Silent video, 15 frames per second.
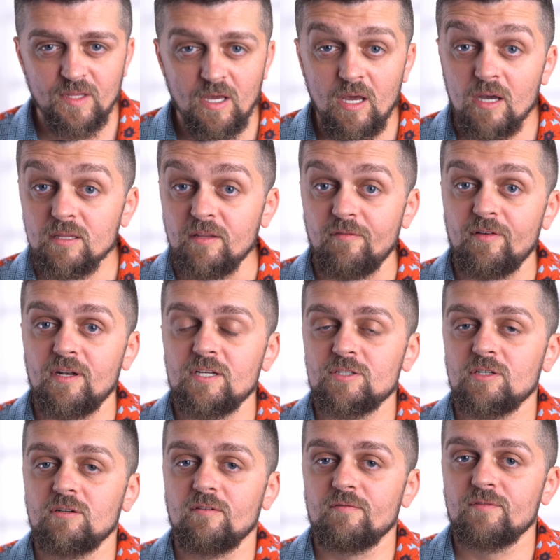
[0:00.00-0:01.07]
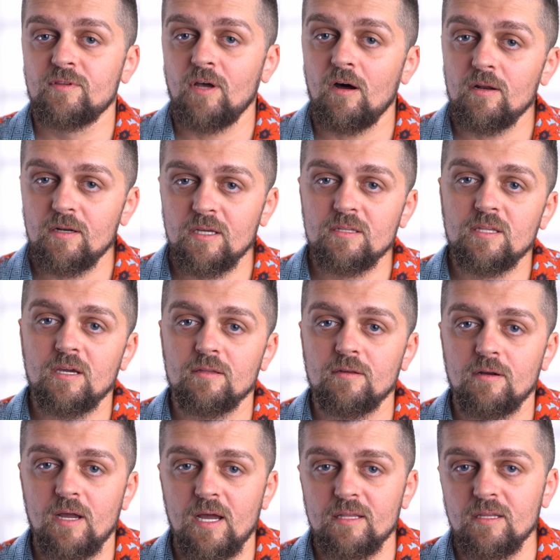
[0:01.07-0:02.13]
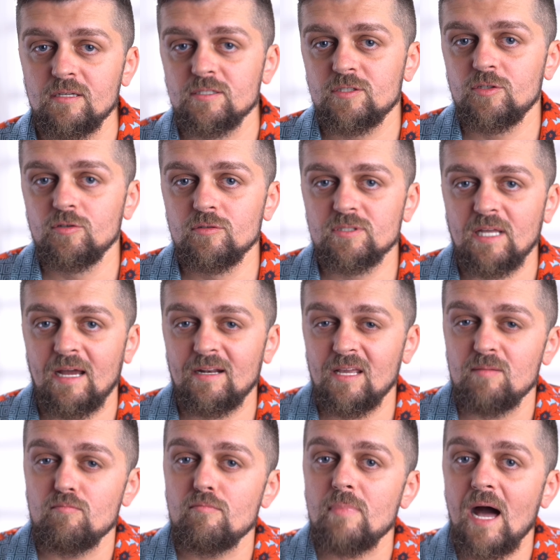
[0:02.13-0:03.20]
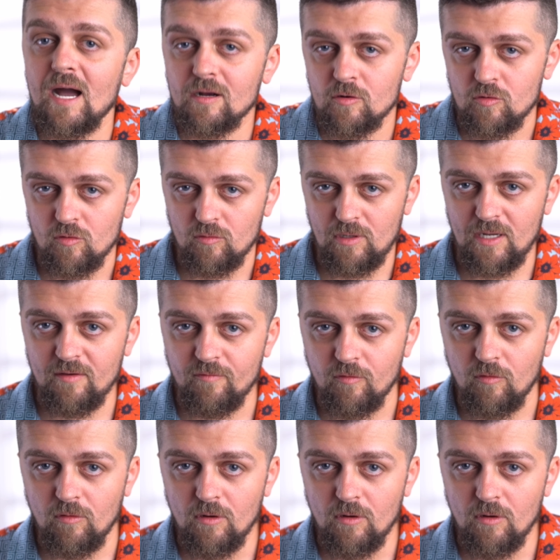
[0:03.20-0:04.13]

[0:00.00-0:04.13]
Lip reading: Definition of done, on the other hand, is used at a macro level.